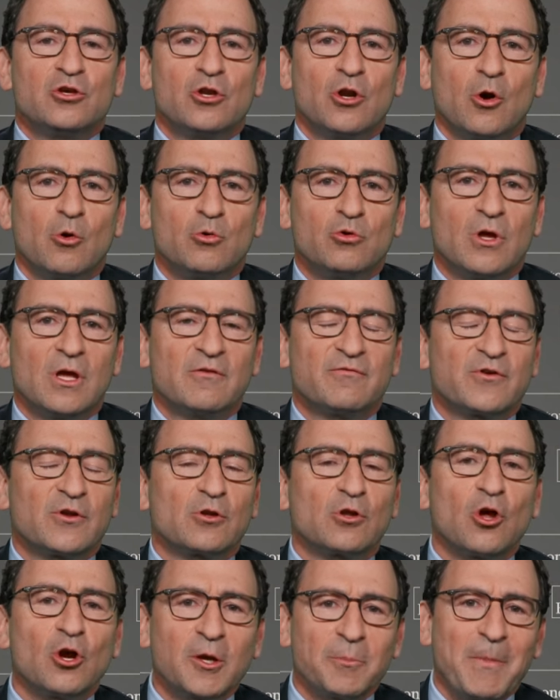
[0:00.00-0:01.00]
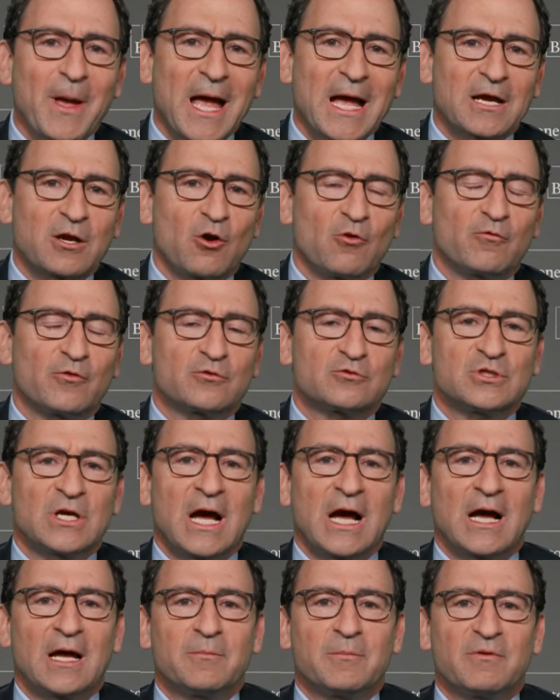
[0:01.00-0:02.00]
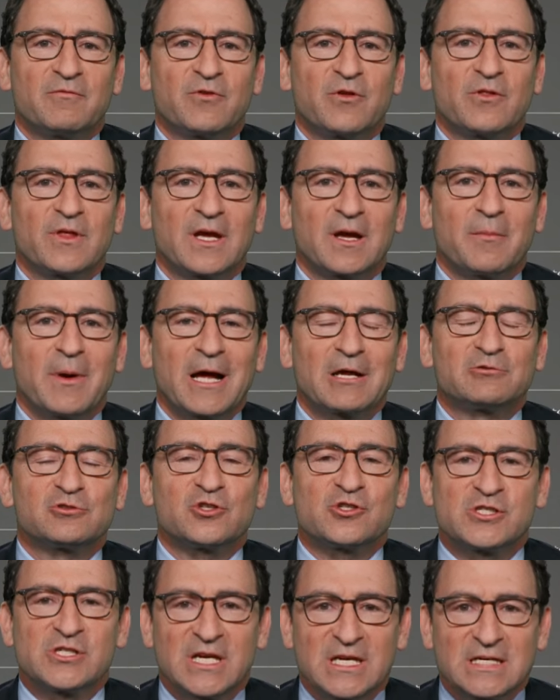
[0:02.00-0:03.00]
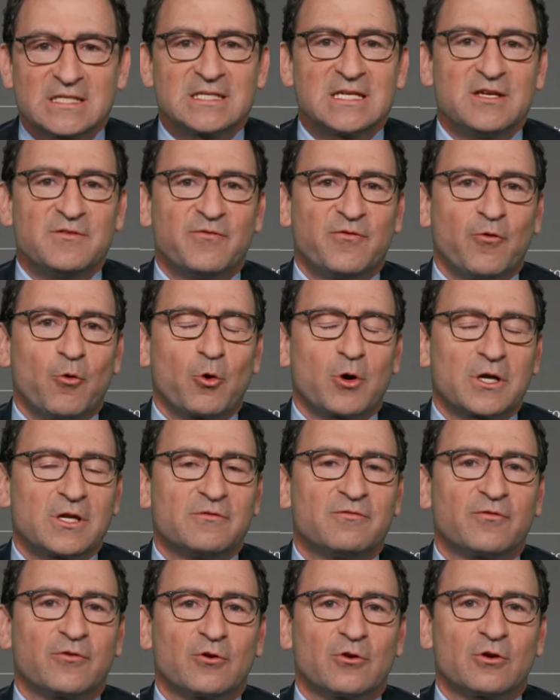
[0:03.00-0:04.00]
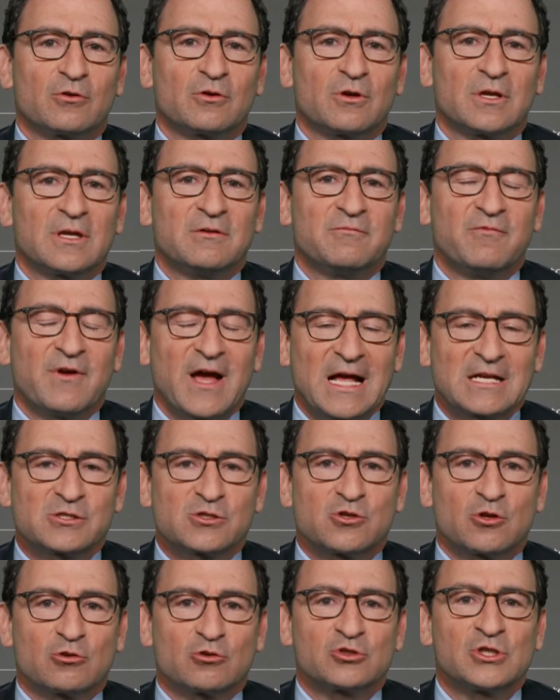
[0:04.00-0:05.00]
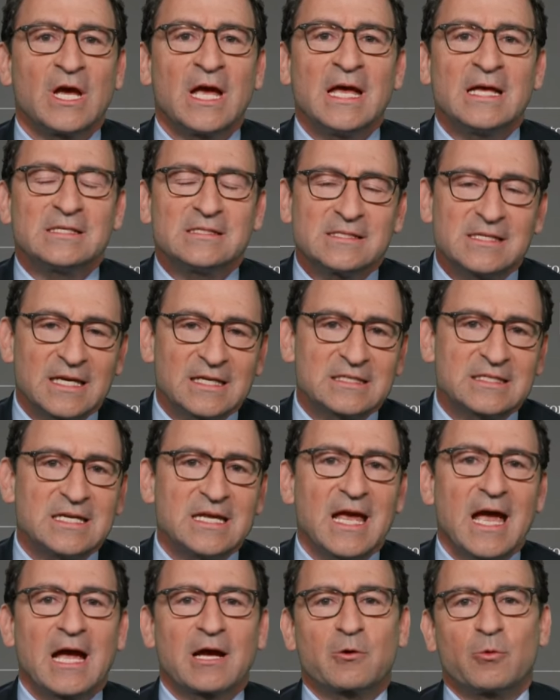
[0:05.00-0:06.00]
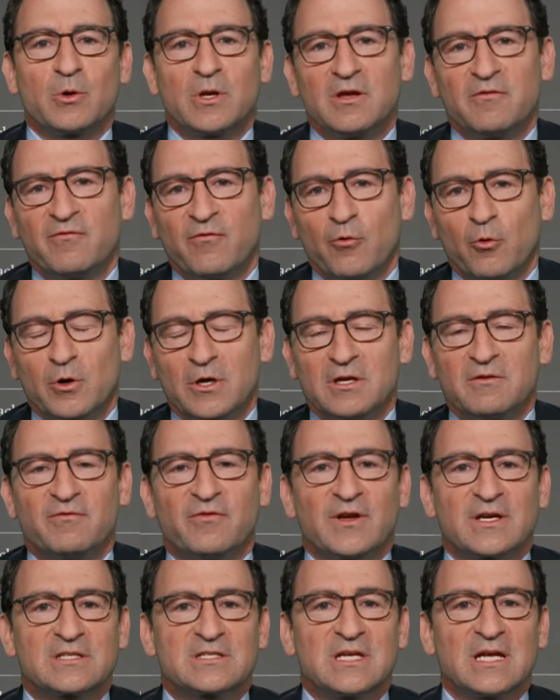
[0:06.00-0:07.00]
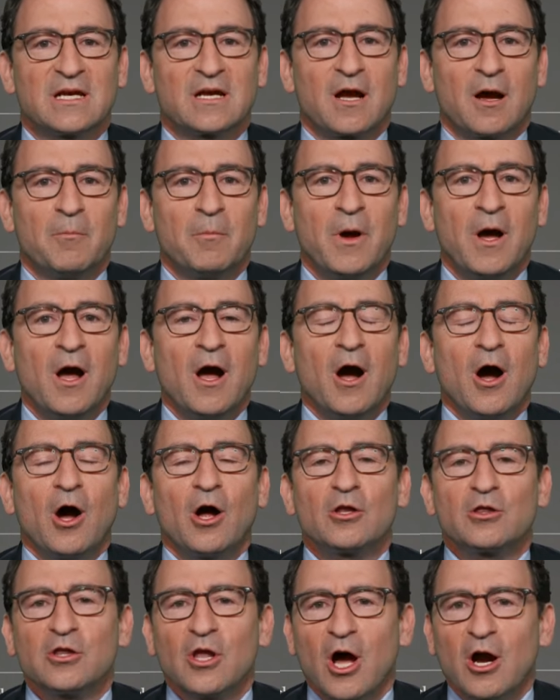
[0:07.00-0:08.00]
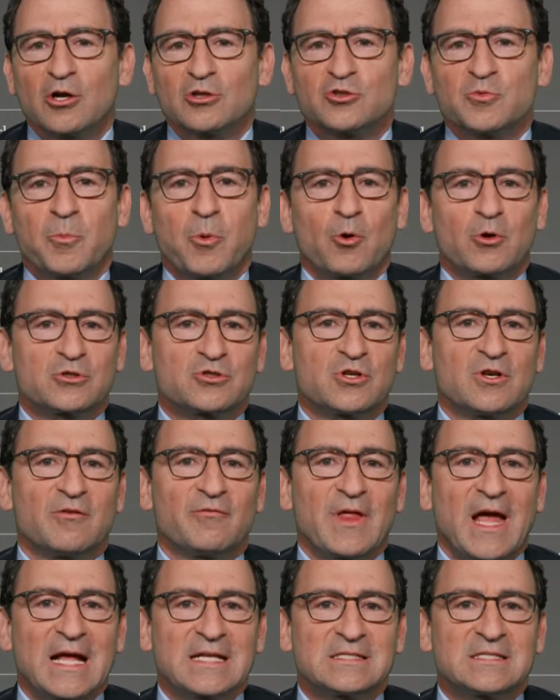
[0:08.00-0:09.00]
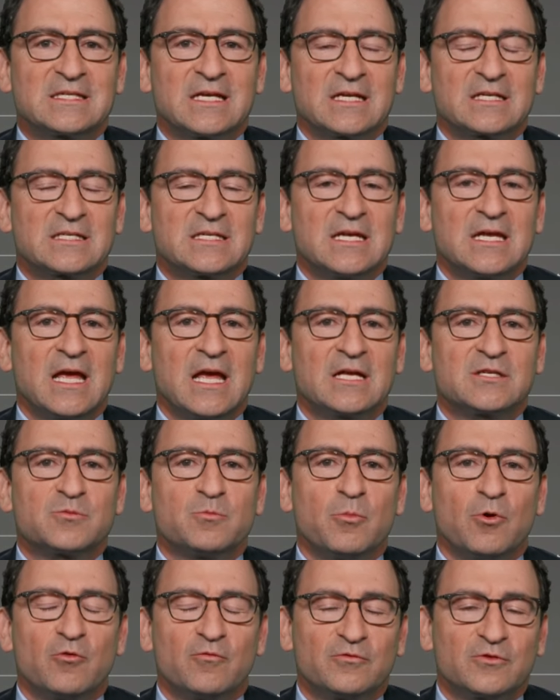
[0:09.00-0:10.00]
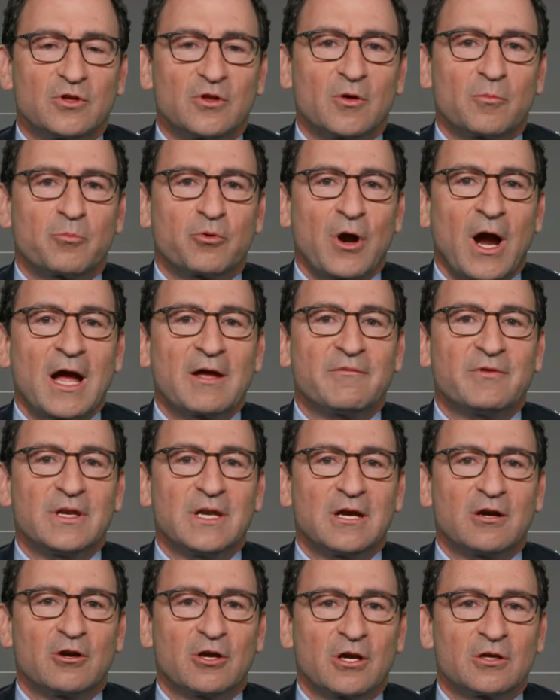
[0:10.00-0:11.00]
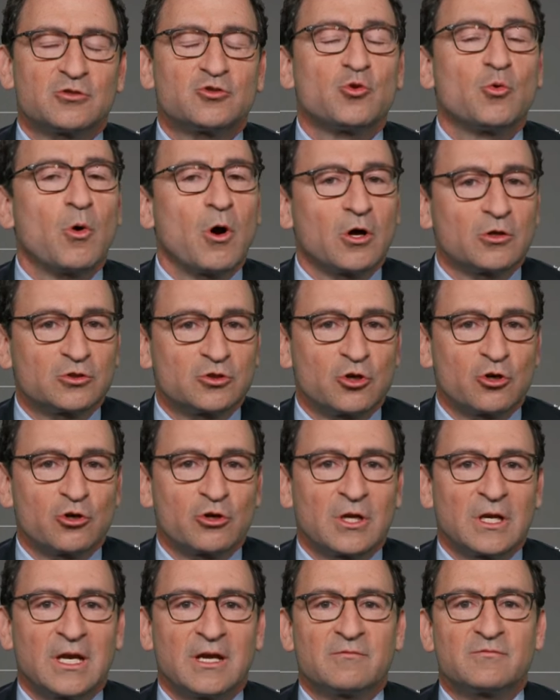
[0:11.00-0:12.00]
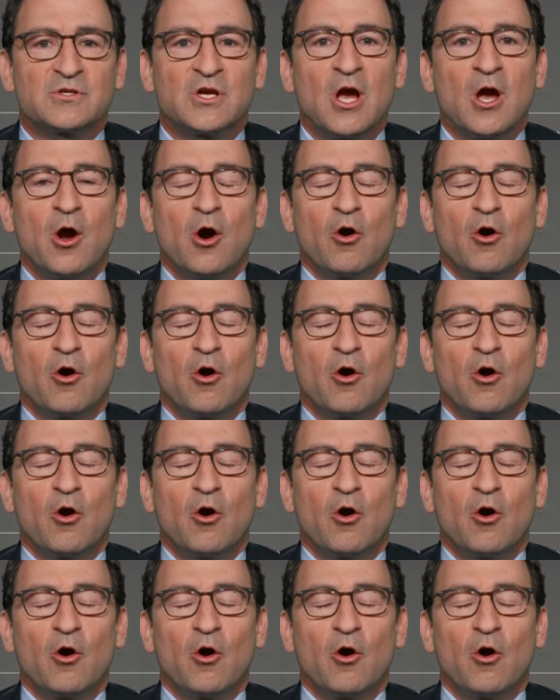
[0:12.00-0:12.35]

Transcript: you know, if you look back over time, if you think about 60-40 for investors, 60 equity, 40 fixed income, a large portion of that 60 has moved to the private area to alternatives